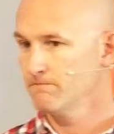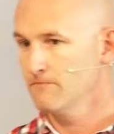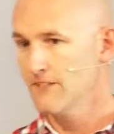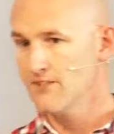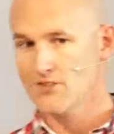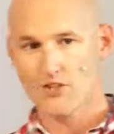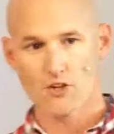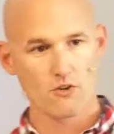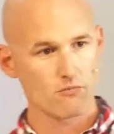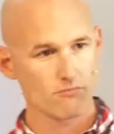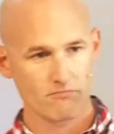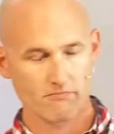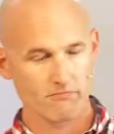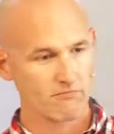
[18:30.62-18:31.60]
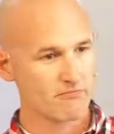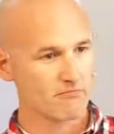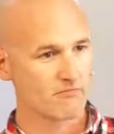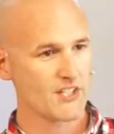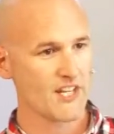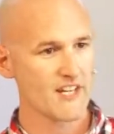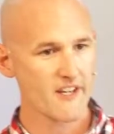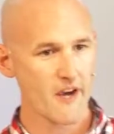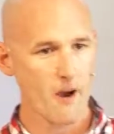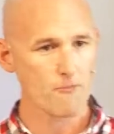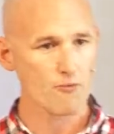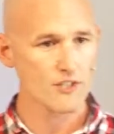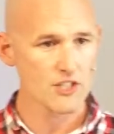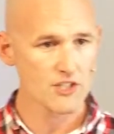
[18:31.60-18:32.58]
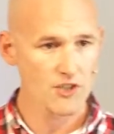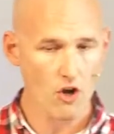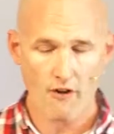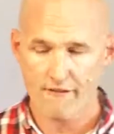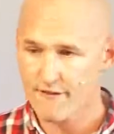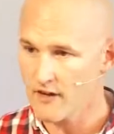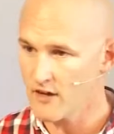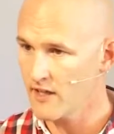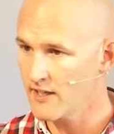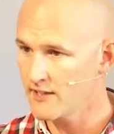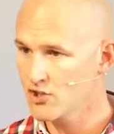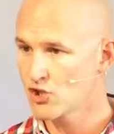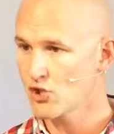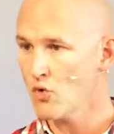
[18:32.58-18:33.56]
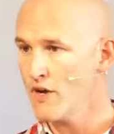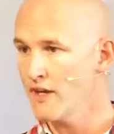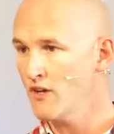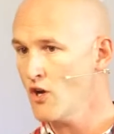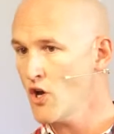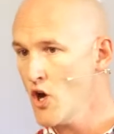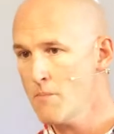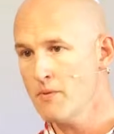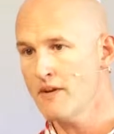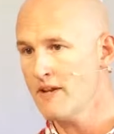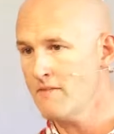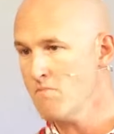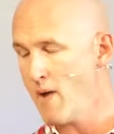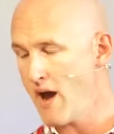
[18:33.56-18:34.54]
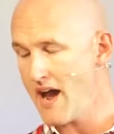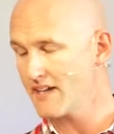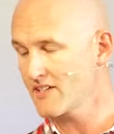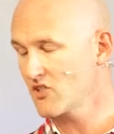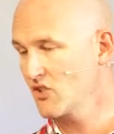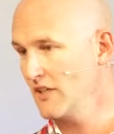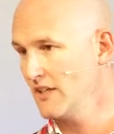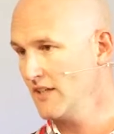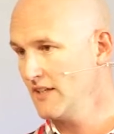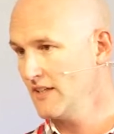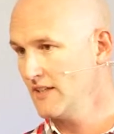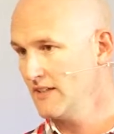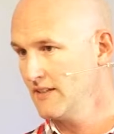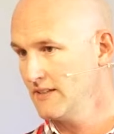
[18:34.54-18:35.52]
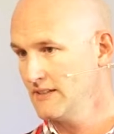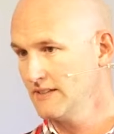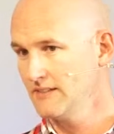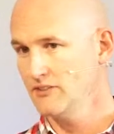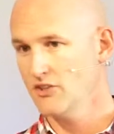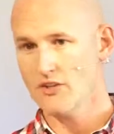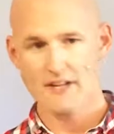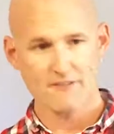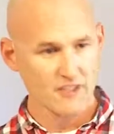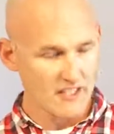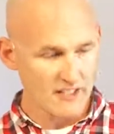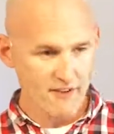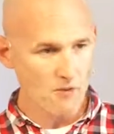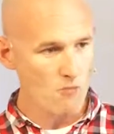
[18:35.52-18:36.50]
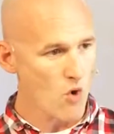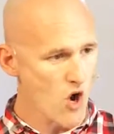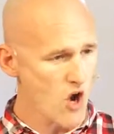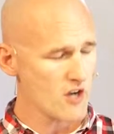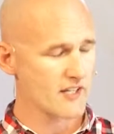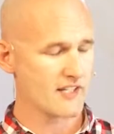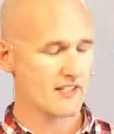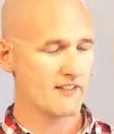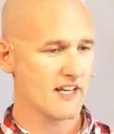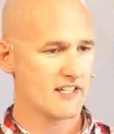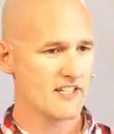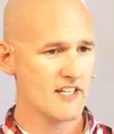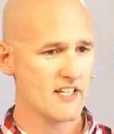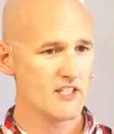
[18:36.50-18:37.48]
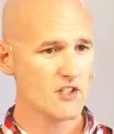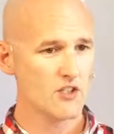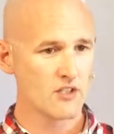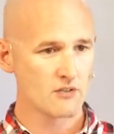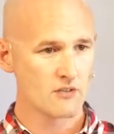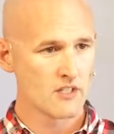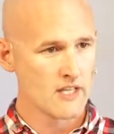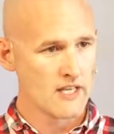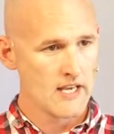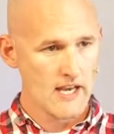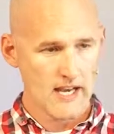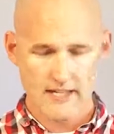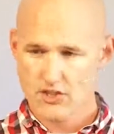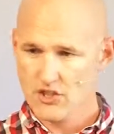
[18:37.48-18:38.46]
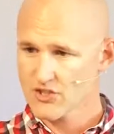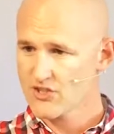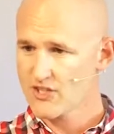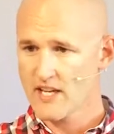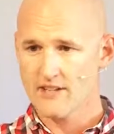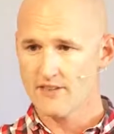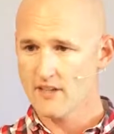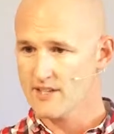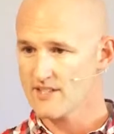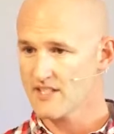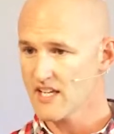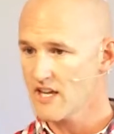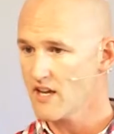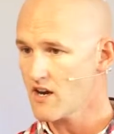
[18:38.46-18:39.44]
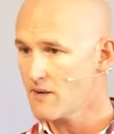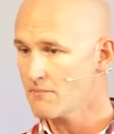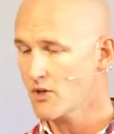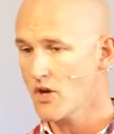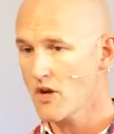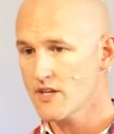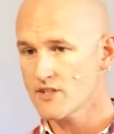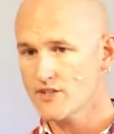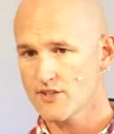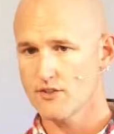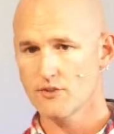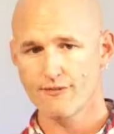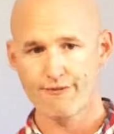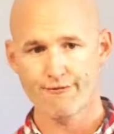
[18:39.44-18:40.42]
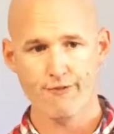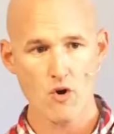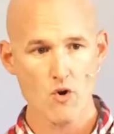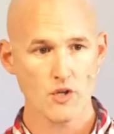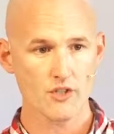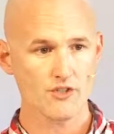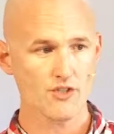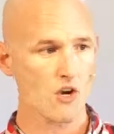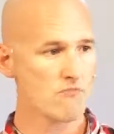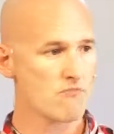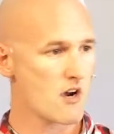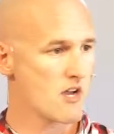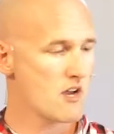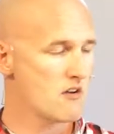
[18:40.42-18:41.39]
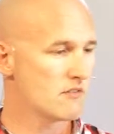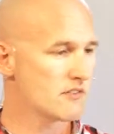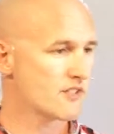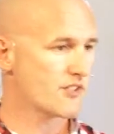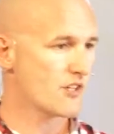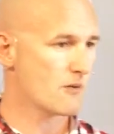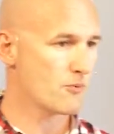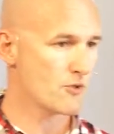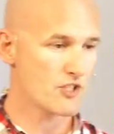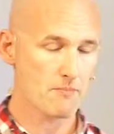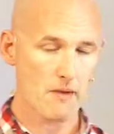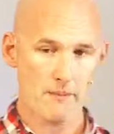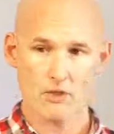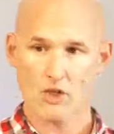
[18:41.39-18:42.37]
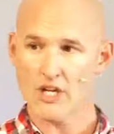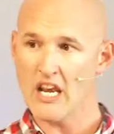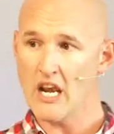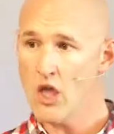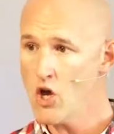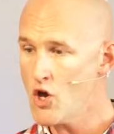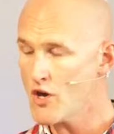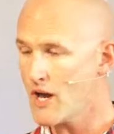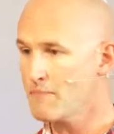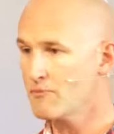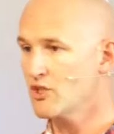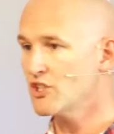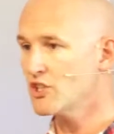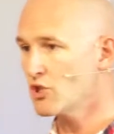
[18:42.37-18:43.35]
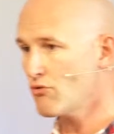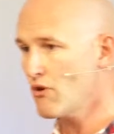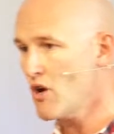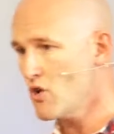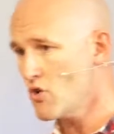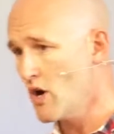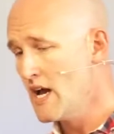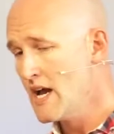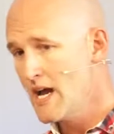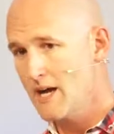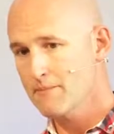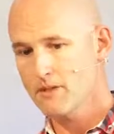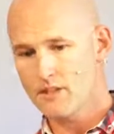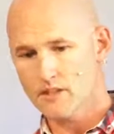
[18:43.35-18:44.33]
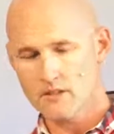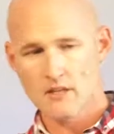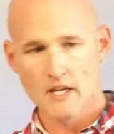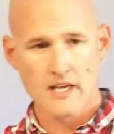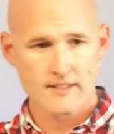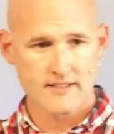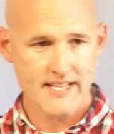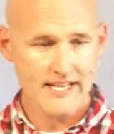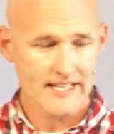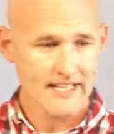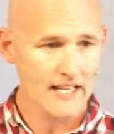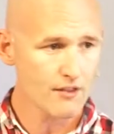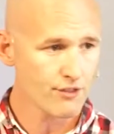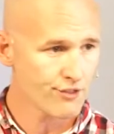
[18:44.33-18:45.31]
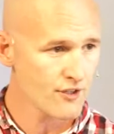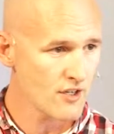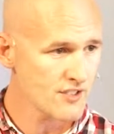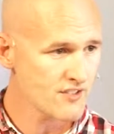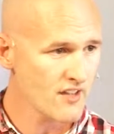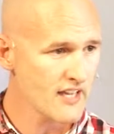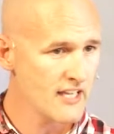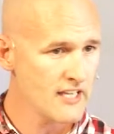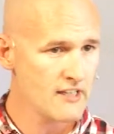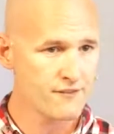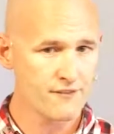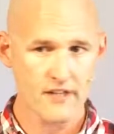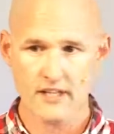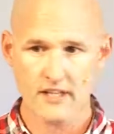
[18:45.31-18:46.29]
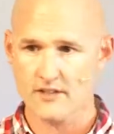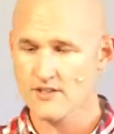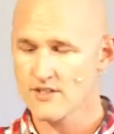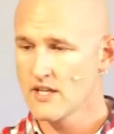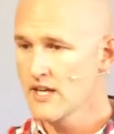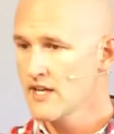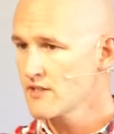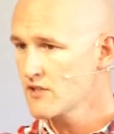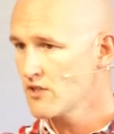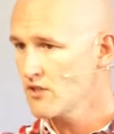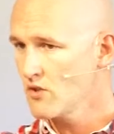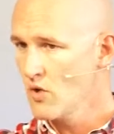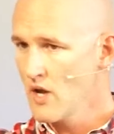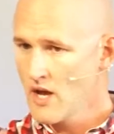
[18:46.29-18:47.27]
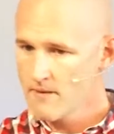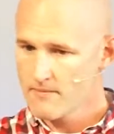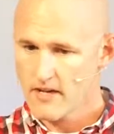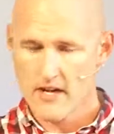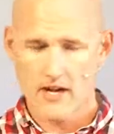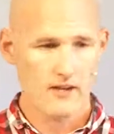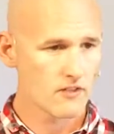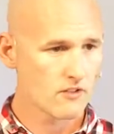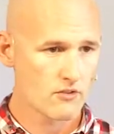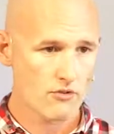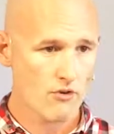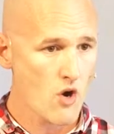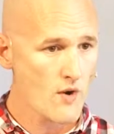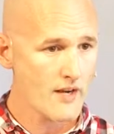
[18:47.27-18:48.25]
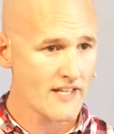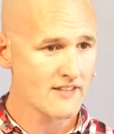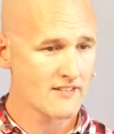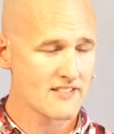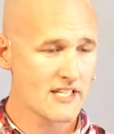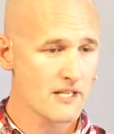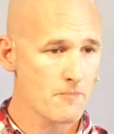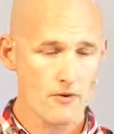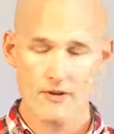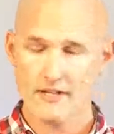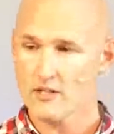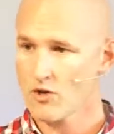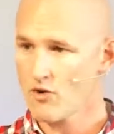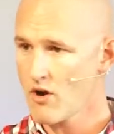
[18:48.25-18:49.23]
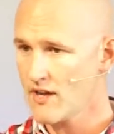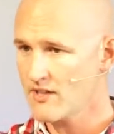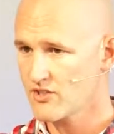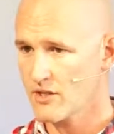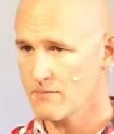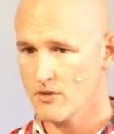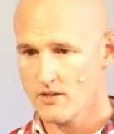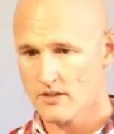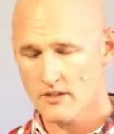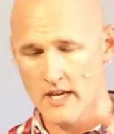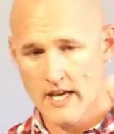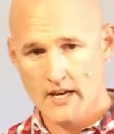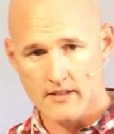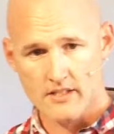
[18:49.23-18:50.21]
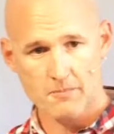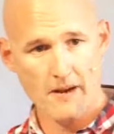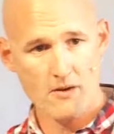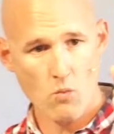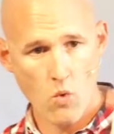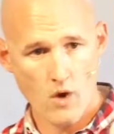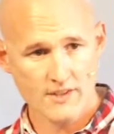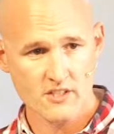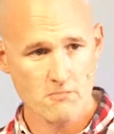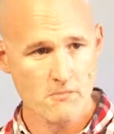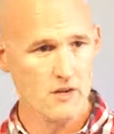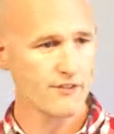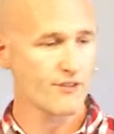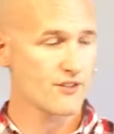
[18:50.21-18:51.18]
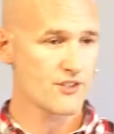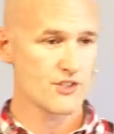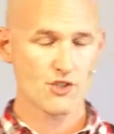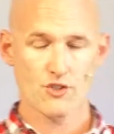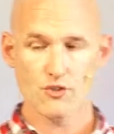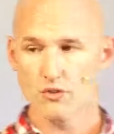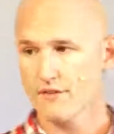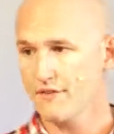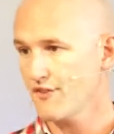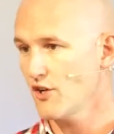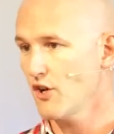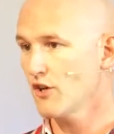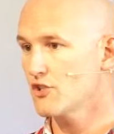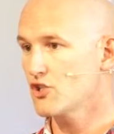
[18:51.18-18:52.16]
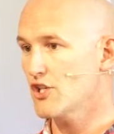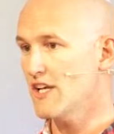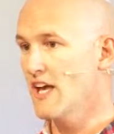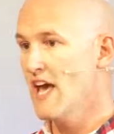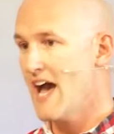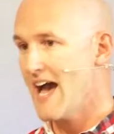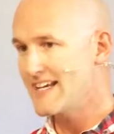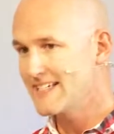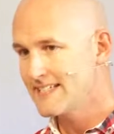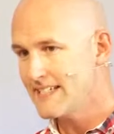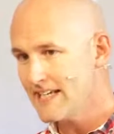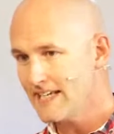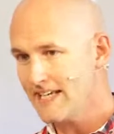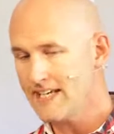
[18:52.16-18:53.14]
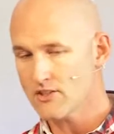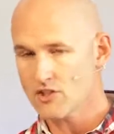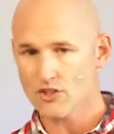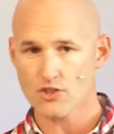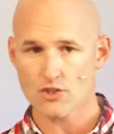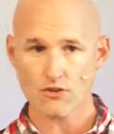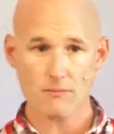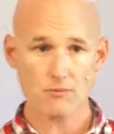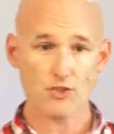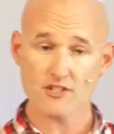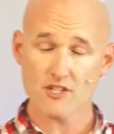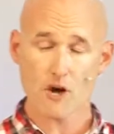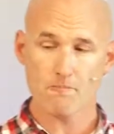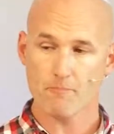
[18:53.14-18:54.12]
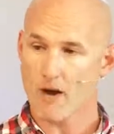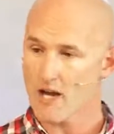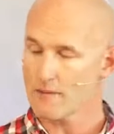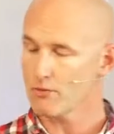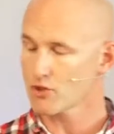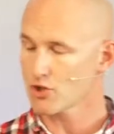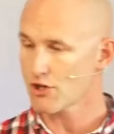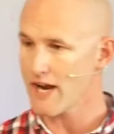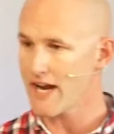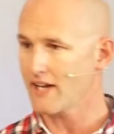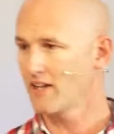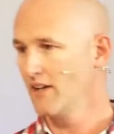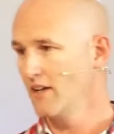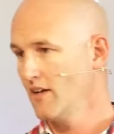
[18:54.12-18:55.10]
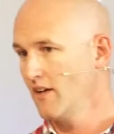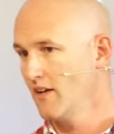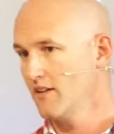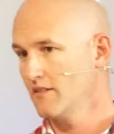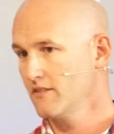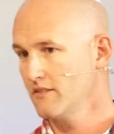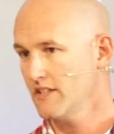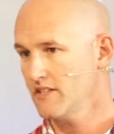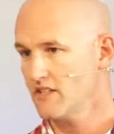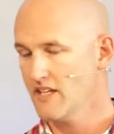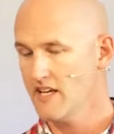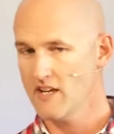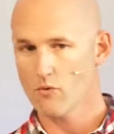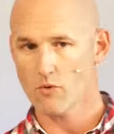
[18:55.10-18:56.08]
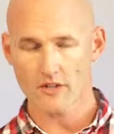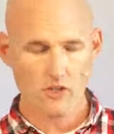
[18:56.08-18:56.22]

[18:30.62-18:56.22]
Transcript: And so take up Rich's offer and join Urban Impact. You don't have to give up work in that year. You can just say, this year I'm going to focus on my own discipleship. I'm going to learn. I'm going to grow. I'm going to dedicate Thursday evenings to growing deeper in Christ. I'm going to spend once a month at the School of Theology and dig into Scripture. It's our Bible track this year. What a